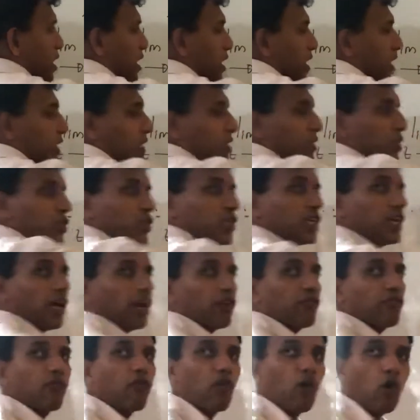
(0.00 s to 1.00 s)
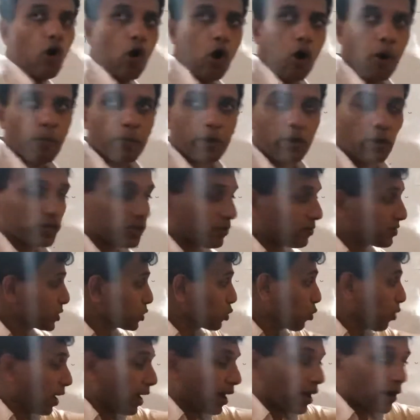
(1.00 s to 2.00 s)
Conjugate form because of
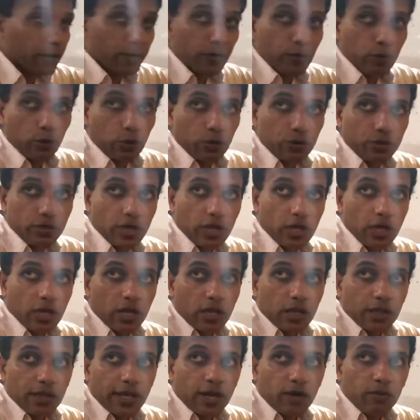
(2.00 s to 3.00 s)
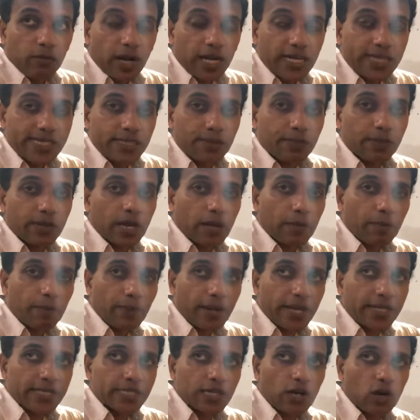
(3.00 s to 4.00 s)
square root. They are multiple up
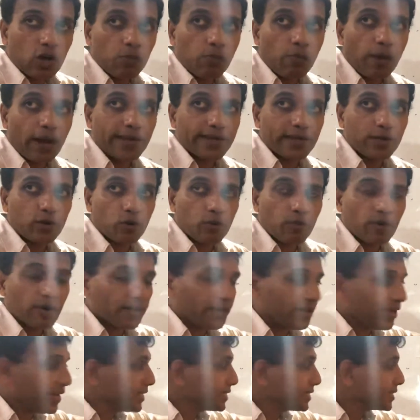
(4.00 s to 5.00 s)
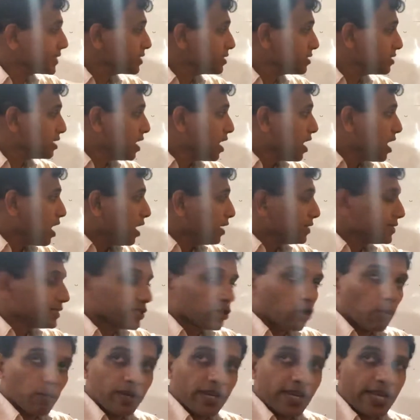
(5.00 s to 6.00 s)
and down by numerator,
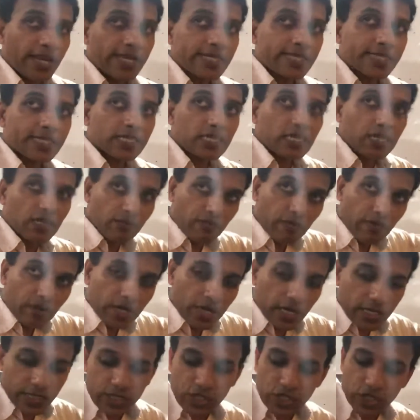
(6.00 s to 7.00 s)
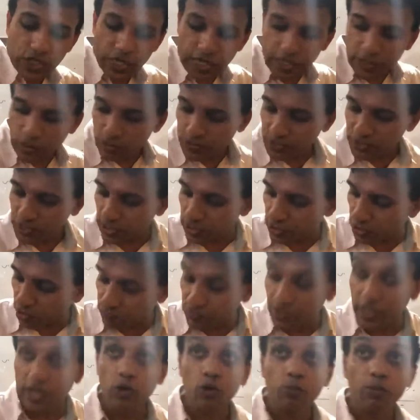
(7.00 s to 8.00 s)
denominator, conjugate of the
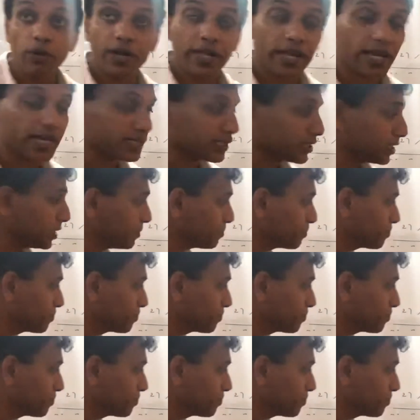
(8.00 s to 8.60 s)
numerator.